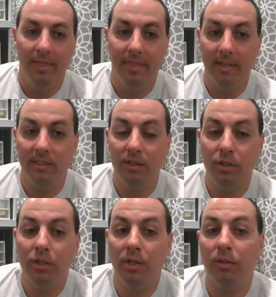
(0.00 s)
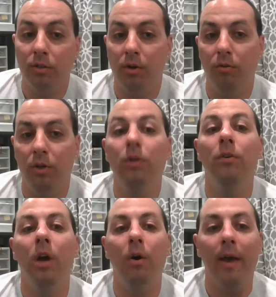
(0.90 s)
this is just so you
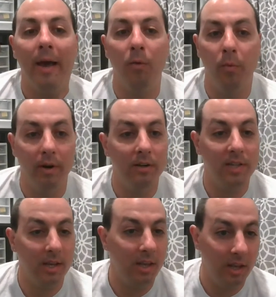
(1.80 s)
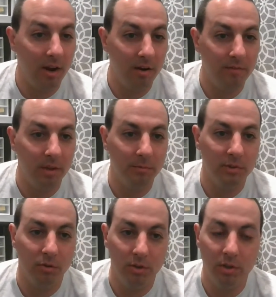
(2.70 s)
know how we're taking care of them,
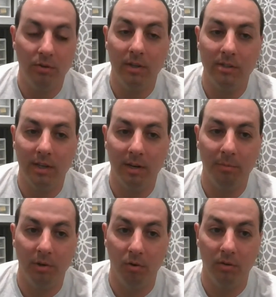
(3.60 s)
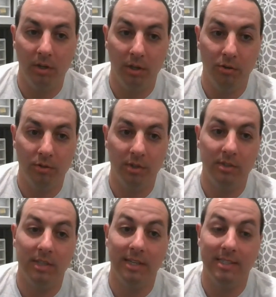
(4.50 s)
so you can set up your
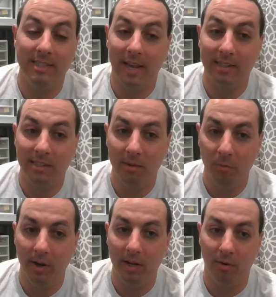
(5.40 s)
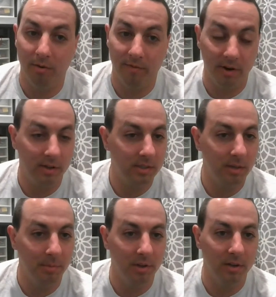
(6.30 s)
enclosures the exact same way or very
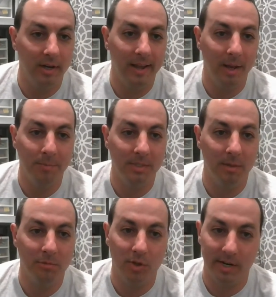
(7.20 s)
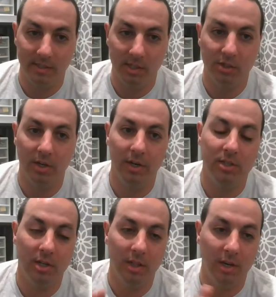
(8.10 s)
similar, and it helps them transition
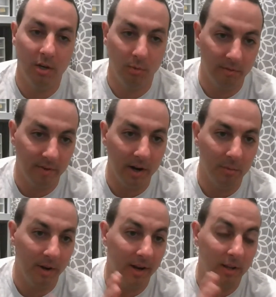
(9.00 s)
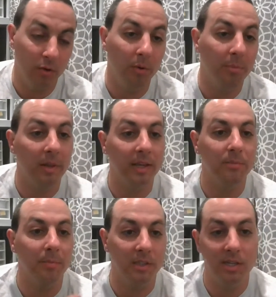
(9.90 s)
into the new environment at your
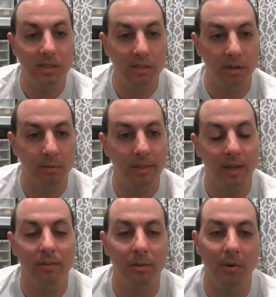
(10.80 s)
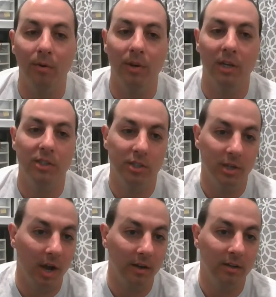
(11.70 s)
place much easier without them going into
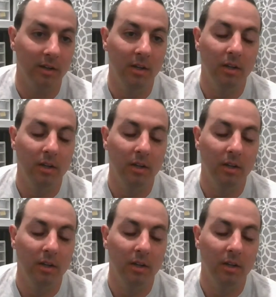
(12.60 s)
shock